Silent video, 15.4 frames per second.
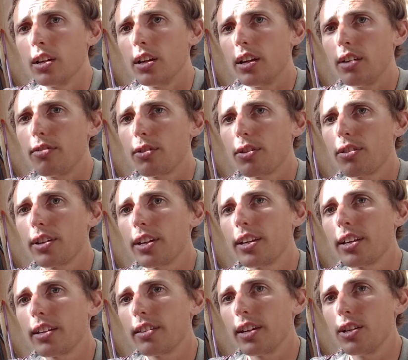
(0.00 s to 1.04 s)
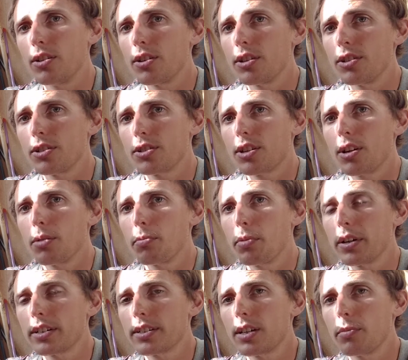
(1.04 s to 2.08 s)
If you're thinking that you can just go and
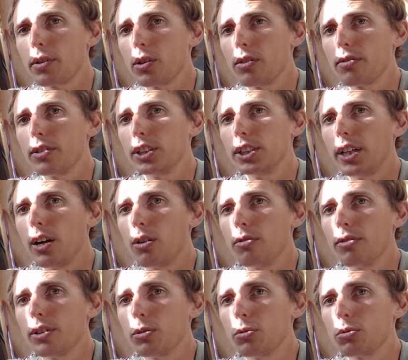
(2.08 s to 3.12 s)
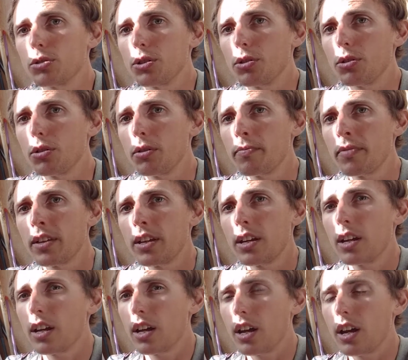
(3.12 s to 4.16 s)
pick something off the shelf and it will do,
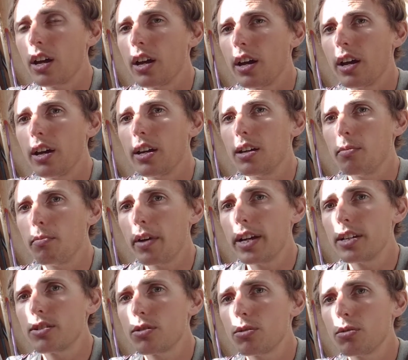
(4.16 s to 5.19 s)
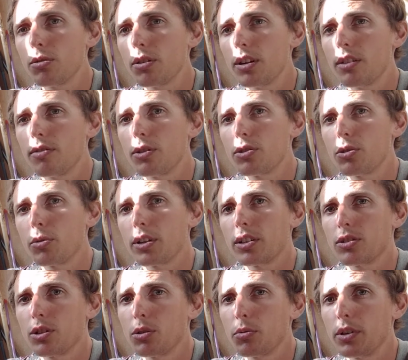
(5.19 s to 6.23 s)
it may do if you're doing a
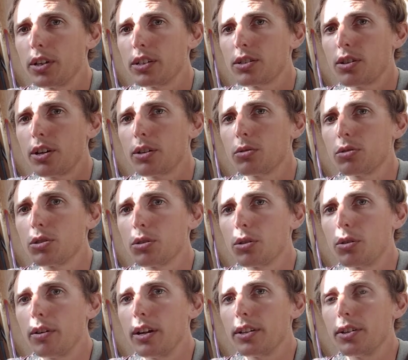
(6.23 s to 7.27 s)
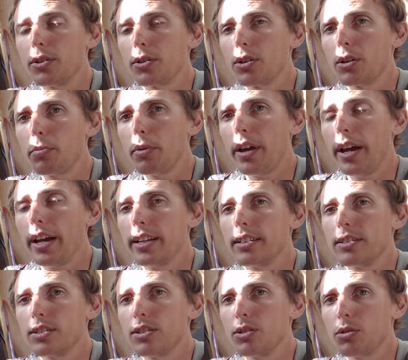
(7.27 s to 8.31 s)
2-week cycle tour around Europe
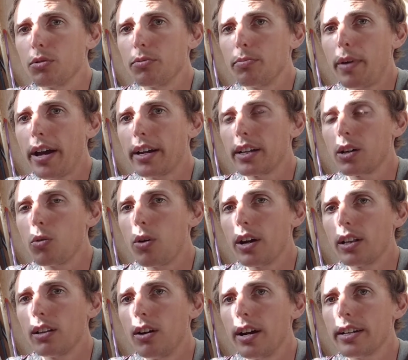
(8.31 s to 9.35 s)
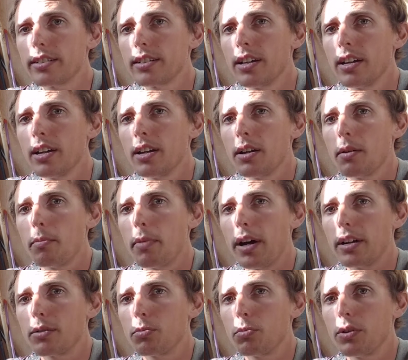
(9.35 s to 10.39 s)
and you're packing quite light,
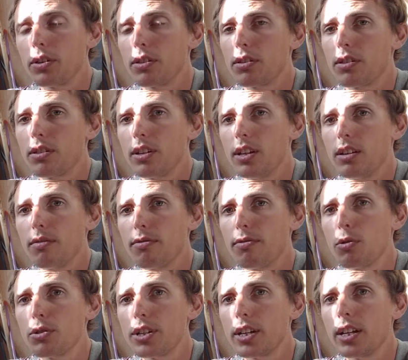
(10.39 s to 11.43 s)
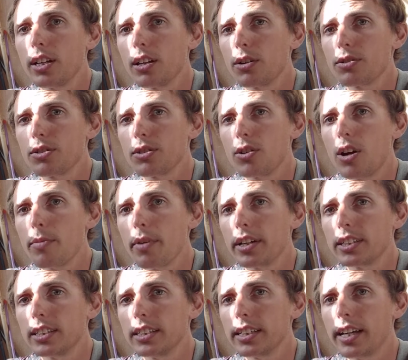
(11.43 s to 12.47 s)
but with the 40 kilos that I'm
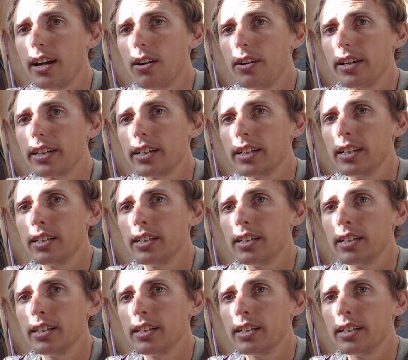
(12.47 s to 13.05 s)
actually carrying,